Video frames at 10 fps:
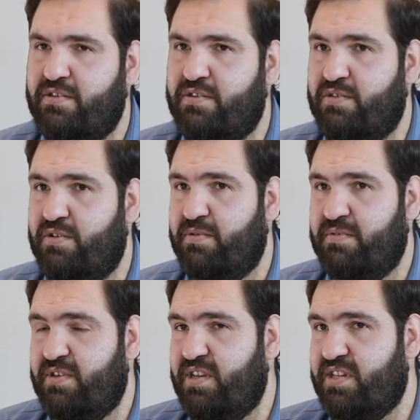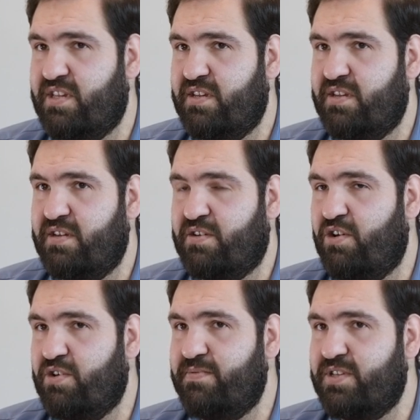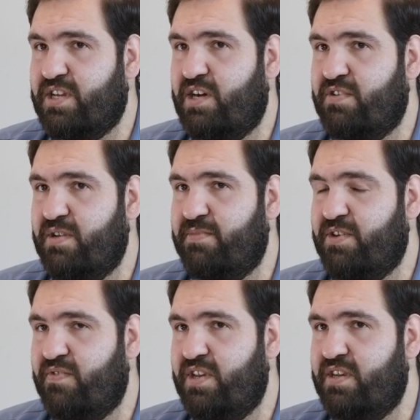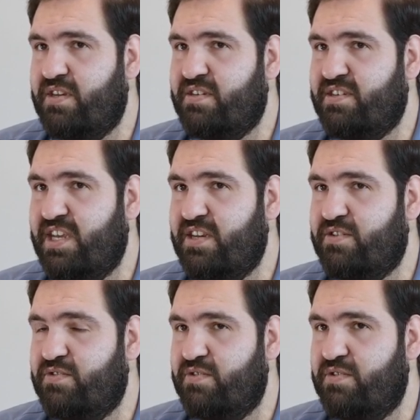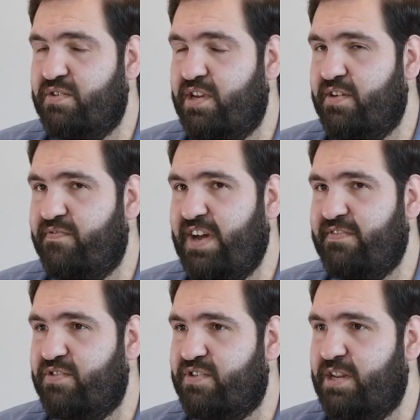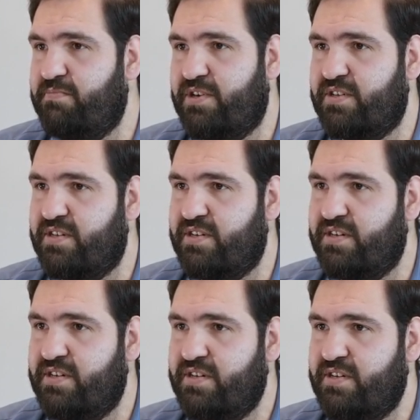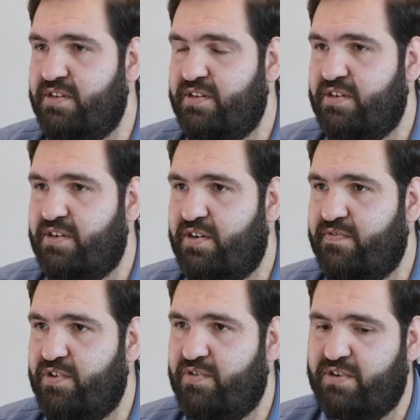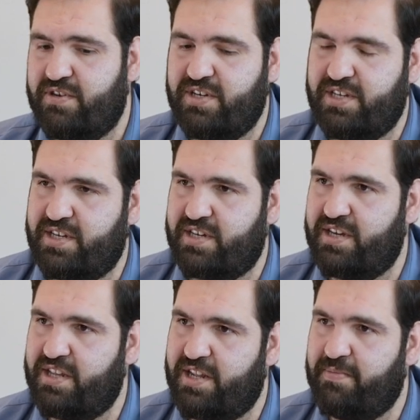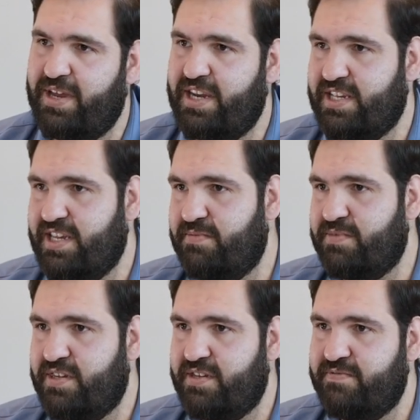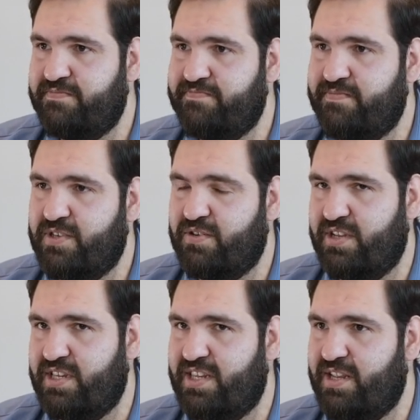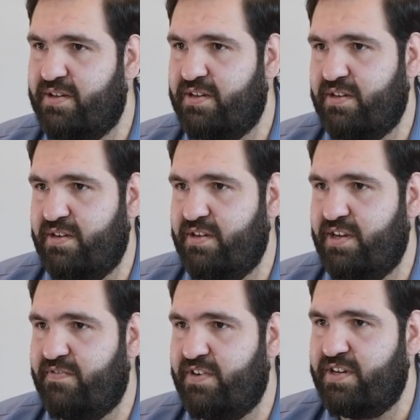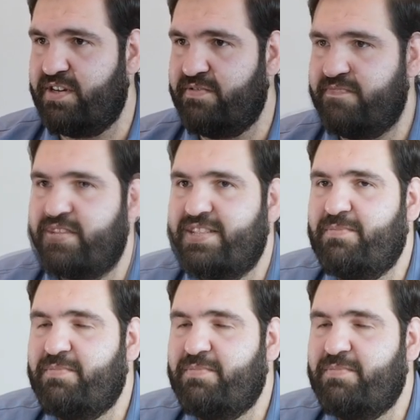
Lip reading: So is colloquium is counting between 5 to 10% of your result in the main exams. So this is the difference. The